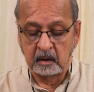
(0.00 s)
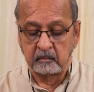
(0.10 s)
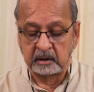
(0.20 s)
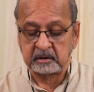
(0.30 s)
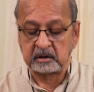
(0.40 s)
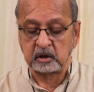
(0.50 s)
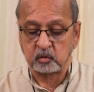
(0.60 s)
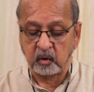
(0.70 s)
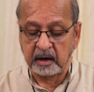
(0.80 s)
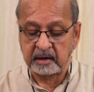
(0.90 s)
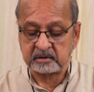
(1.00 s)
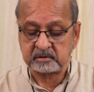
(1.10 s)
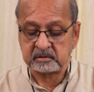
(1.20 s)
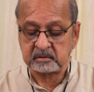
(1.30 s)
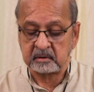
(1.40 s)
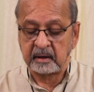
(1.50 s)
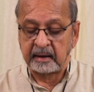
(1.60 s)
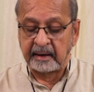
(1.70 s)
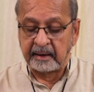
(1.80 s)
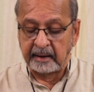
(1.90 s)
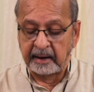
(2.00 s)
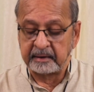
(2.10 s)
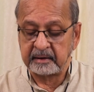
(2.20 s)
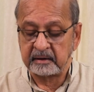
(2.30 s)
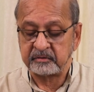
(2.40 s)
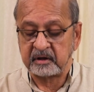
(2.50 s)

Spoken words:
but it requires ending